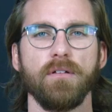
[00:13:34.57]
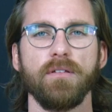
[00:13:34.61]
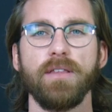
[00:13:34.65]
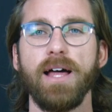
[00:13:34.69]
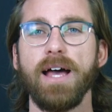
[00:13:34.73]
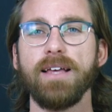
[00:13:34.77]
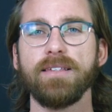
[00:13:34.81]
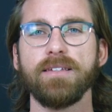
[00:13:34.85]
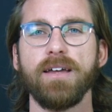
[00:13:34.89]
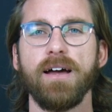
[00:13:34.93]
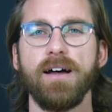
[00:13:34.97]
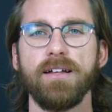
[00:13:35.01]
the
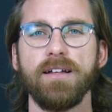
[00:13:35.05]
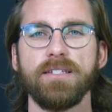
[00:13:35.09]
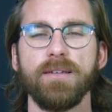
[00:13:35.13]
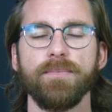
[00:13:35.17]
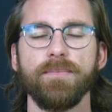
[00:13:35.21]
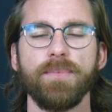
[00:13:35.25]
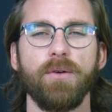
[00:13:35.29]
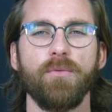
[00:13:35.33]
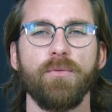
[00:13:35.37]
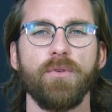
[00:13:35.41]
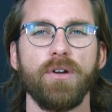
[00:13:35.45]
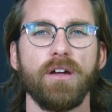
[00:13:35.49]
last
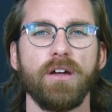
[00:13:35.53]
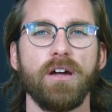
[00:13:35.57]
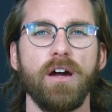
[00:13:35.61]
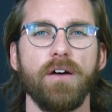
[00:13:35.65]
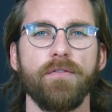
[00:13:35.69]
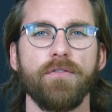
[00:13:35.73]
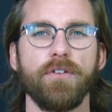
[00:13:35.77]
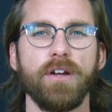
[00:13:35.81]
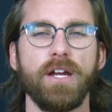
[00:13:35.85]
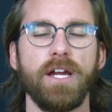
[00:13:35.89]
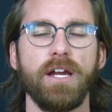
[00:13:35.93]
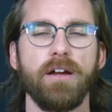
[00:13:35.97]
concept I wanna
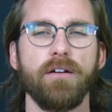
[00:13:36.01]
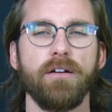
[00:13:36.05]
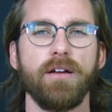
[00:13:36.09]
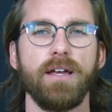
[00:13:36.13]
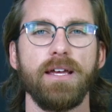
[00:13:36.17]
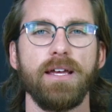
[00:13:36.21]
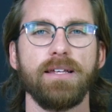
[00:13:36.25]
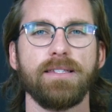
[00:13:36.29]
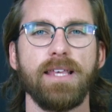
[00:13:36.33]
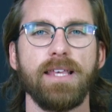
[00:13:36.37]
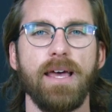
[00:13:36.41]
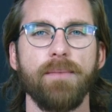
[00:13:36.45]
cover here
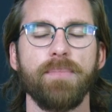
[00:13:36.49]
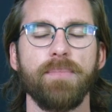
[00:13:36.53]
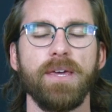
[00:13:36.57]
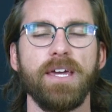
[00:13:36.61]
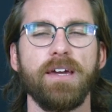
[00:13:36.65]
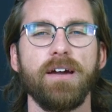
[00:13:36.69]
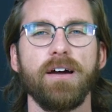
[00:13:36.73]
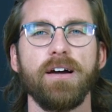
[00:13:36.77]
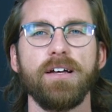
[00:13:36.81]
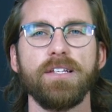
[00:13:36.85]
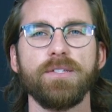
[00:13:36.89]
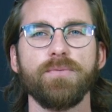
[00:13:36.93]
is that
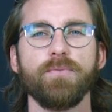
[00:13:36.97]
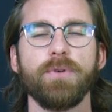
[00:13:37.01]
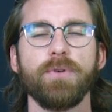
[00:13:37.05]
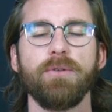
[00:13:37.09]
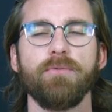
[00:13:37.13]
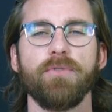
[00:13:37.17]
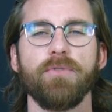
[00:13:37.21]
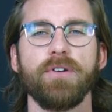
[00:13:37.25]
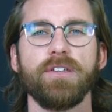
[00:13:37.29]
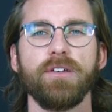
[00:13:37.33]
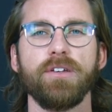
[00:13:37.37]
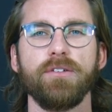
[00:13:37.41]
because we
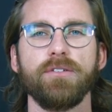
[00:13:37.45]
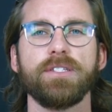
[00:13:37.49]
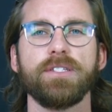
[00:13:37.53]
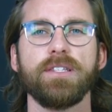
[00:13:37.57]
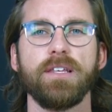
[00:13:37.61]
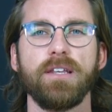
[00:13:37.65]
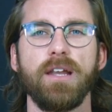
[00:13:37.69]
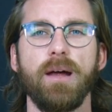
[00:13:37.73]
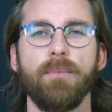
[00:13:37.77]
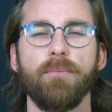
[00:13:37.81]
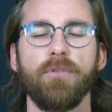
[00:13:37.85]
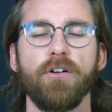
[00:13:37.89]
reduce
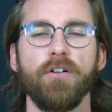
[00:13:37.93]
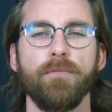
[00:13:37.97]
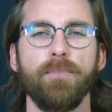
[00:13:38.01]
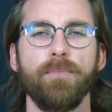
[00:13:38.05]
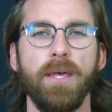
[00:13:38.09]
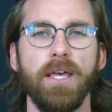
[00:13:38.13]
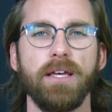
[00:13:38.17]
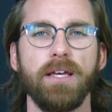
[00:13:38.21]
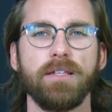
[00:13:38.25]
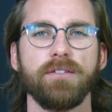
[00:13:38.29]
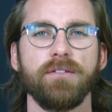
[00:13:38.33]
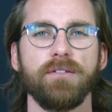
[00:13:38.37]
the number of
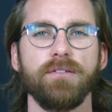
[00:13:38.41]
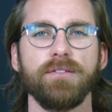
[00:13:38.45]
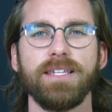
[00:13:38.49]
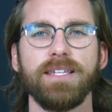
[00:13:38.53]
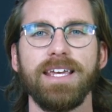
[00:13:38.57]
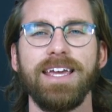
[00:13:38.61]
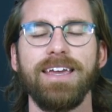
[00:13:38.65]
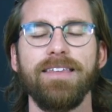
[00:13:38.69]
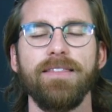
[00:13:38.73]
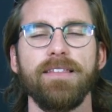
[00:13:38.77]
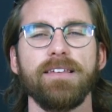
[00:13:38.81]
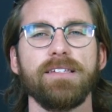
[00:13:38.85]
pixels
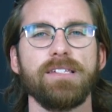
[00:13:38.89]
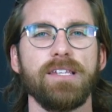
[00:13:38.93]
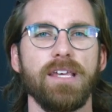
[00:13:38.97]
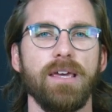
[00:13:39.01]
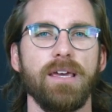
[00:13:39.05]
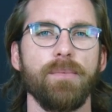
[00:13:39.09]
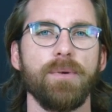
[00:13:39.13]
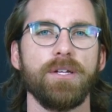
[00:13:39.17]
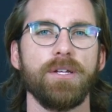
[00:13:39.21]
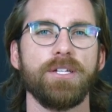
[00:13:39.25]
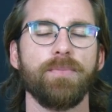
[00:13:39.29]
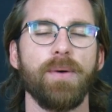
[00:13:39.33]
in this
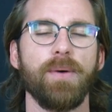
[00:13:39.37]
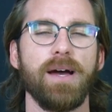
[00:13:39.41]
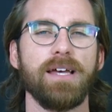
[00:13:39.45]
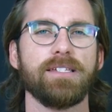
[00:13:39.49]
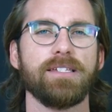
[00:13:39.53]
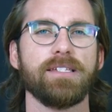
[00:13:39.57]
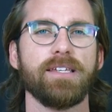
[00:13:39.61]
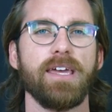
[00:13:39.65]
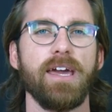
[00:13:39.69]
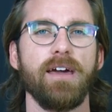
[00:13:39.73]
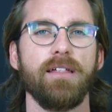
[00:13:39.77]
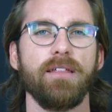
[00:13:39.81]
image by
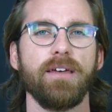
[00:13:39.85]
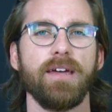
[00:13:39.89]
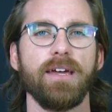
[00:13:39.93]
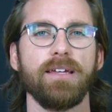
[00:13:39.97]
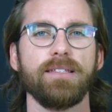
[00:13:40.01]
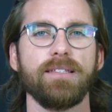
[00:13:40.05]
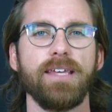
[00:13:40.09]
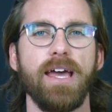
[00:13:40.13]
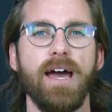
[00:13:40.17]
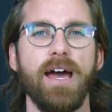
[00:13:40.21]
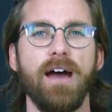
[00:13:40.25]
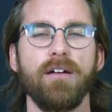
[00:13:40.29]
scaling
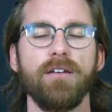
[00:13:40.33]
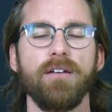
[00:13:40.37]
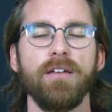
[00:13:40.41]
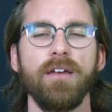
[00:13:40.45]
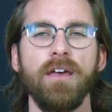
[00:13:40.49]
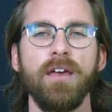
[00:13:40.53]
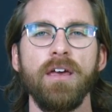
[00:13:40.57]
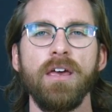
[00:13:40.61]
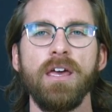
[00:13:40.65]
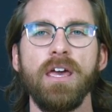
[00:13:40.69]
it down,